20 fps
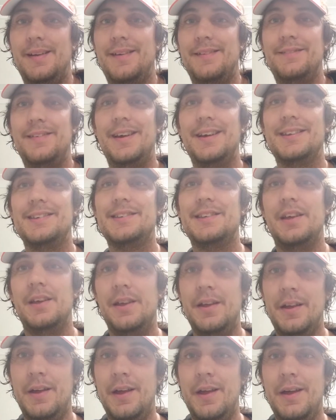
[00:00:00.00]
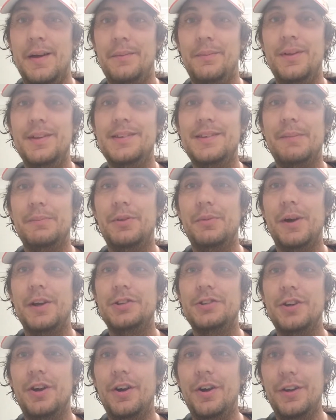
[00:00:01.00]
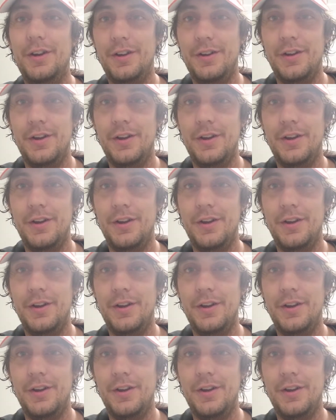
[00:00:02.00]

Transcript: Thanks. Please come to my show.